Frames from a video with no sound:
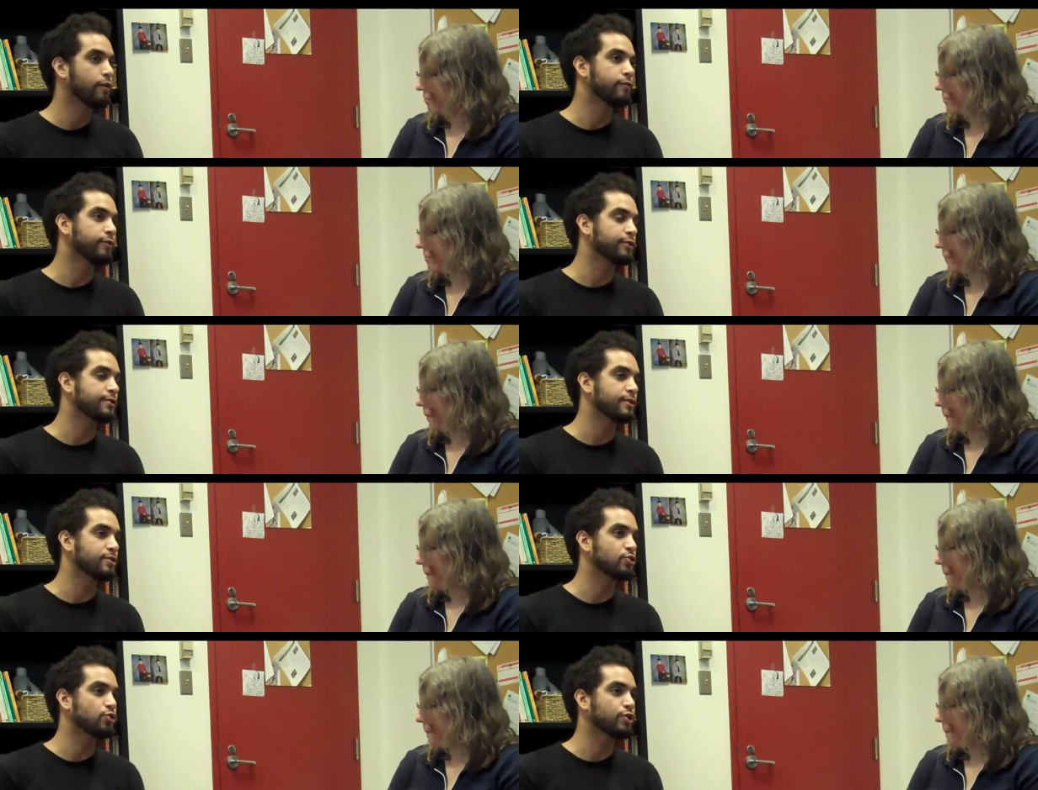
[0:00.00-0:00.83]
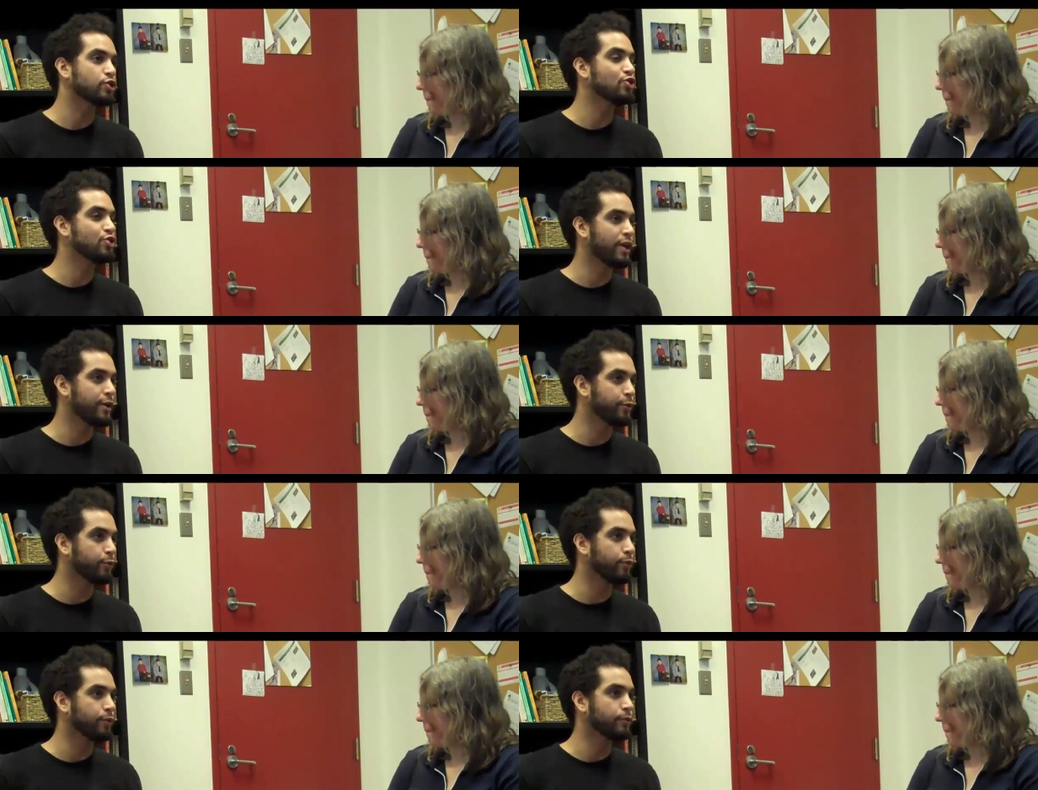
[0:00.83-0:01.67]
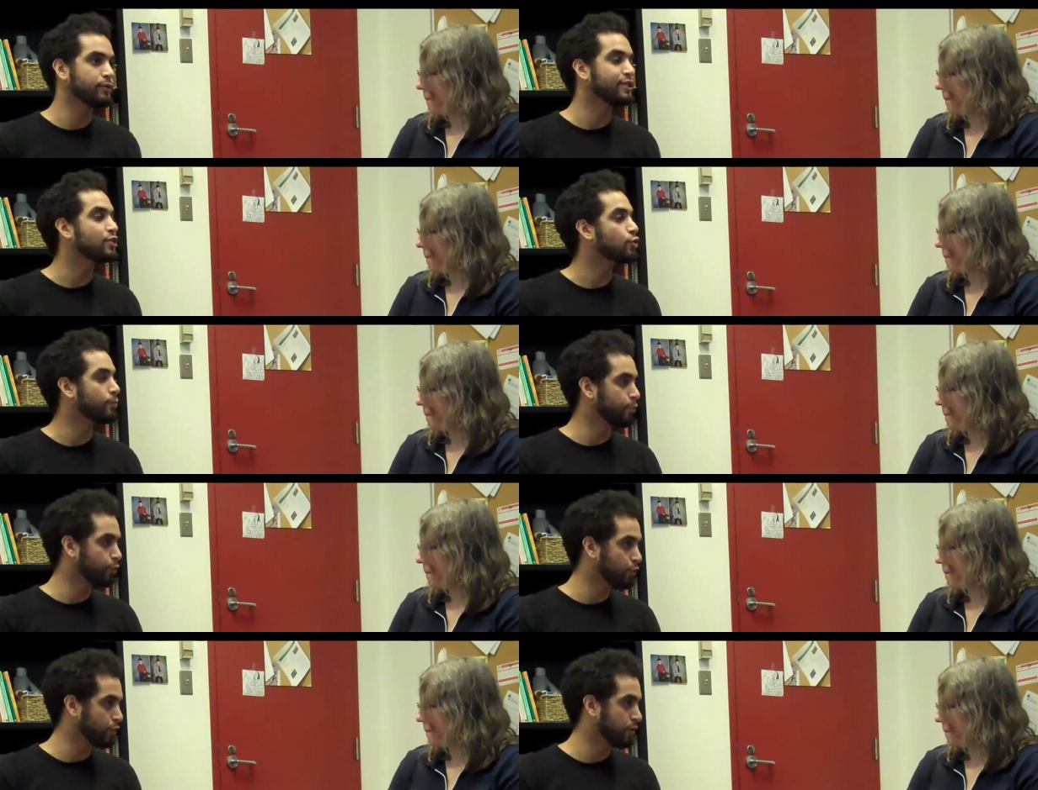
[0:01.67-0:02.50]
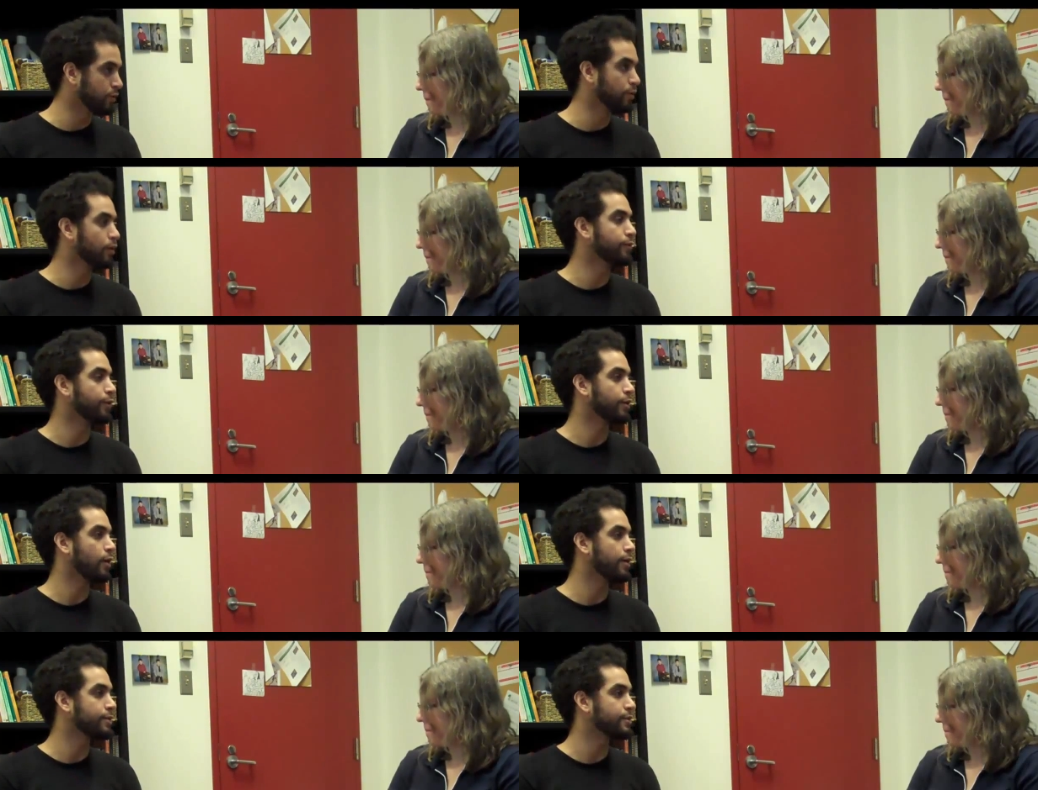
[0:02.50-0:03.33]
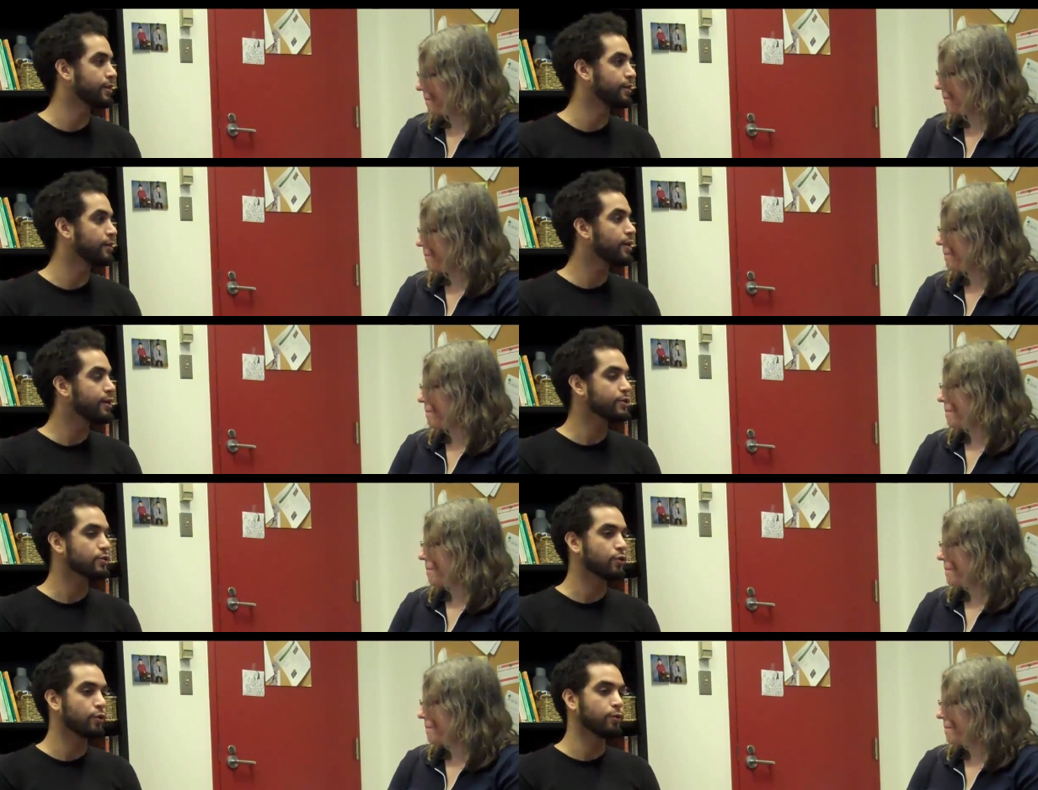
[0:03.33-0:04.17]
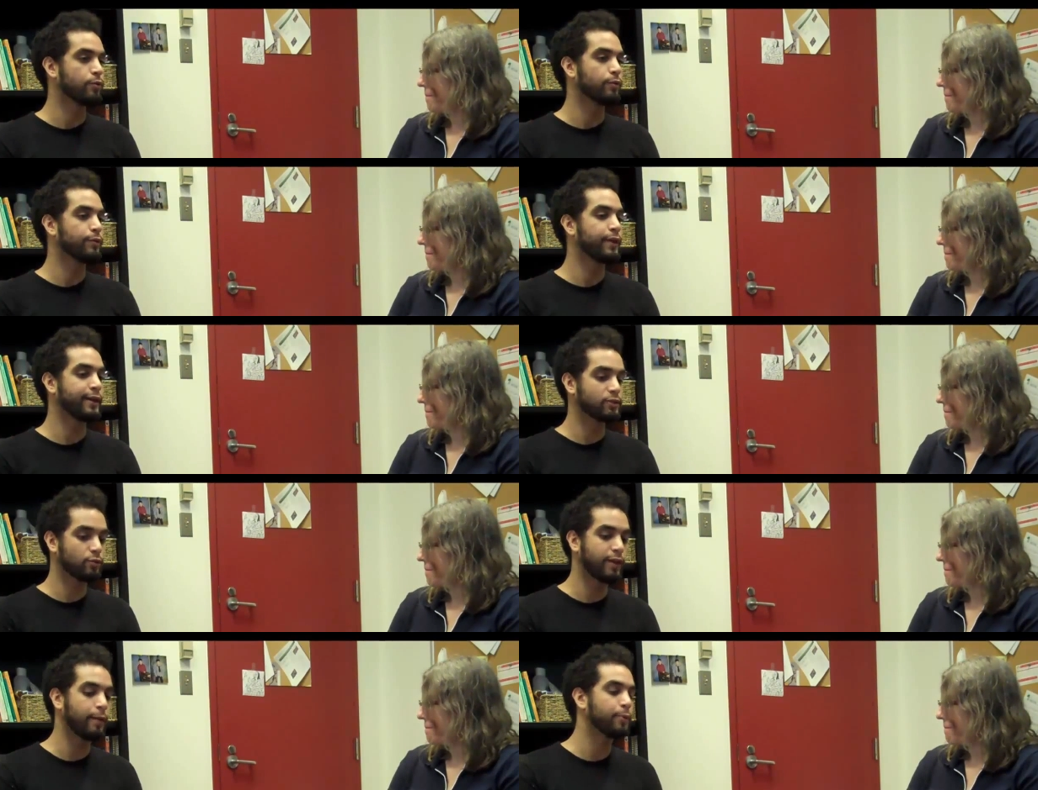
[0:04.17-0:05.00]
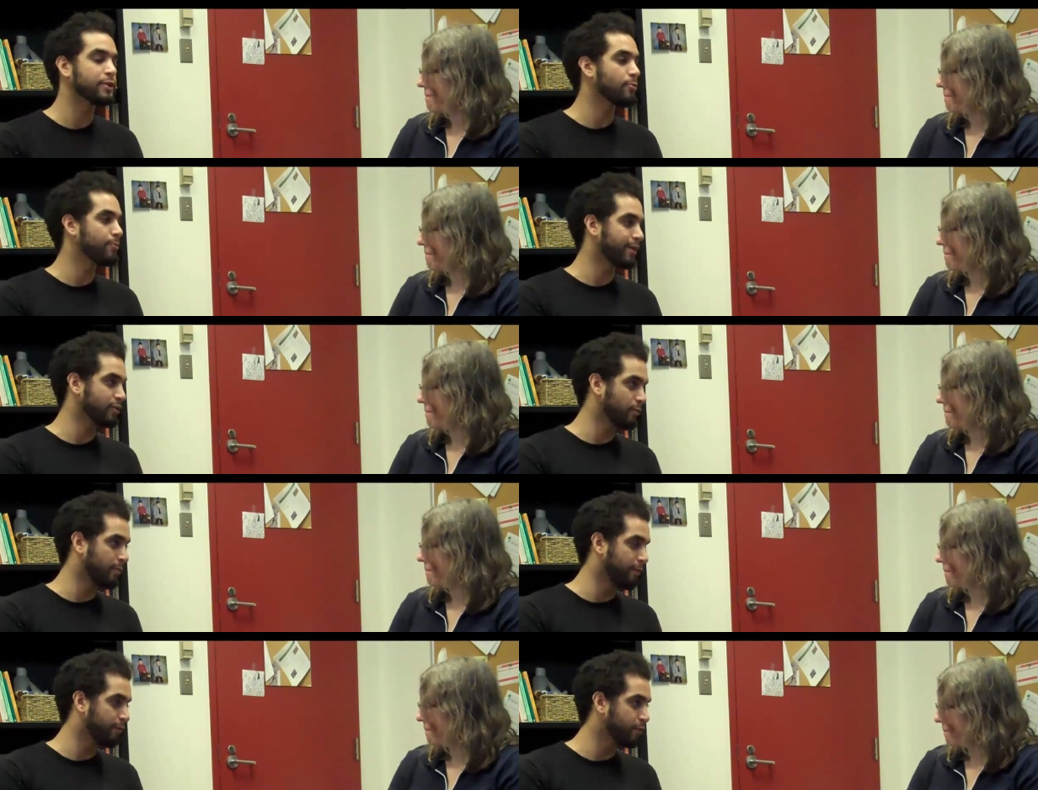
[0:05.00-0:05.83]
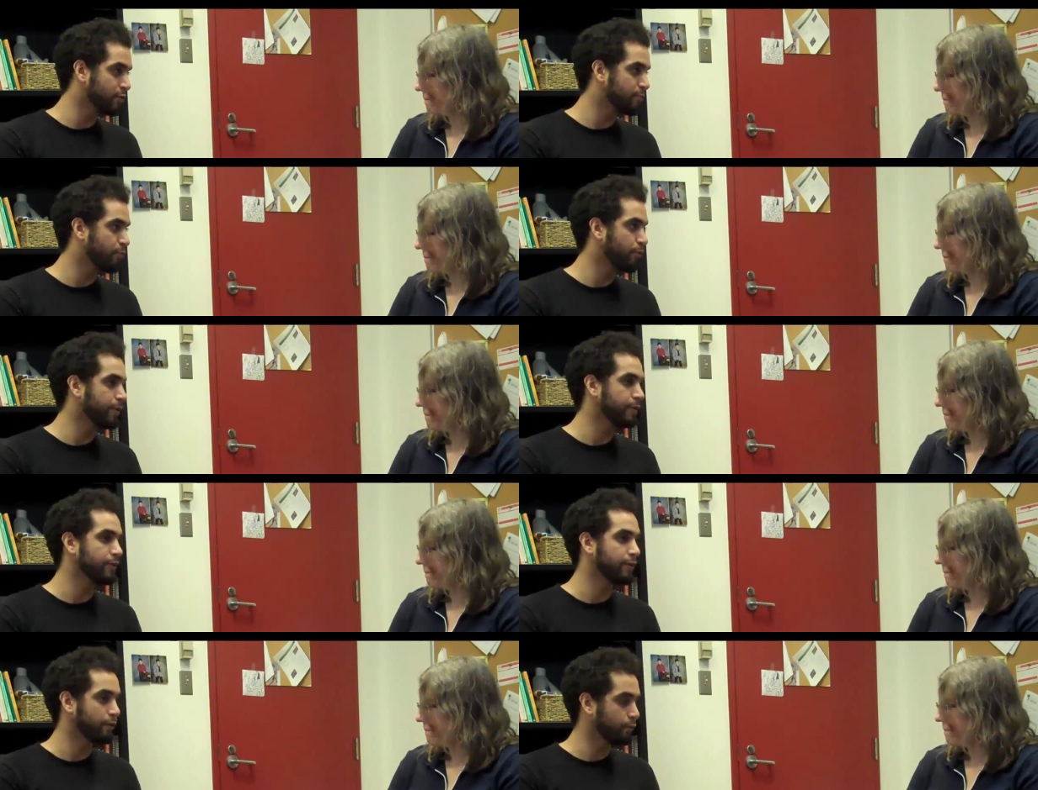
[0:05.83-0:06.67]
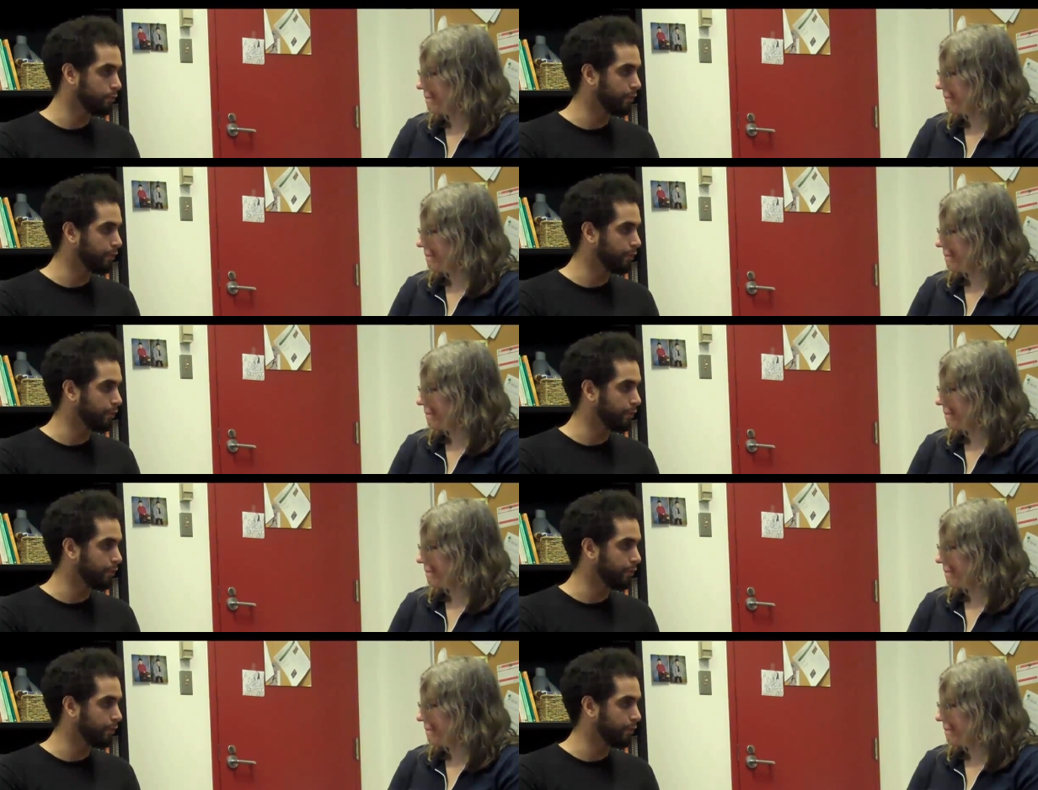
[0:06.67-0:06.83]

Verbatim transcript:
Speaker 1: uh, versus just general distribution of our content so that's that brings me back to my first point like,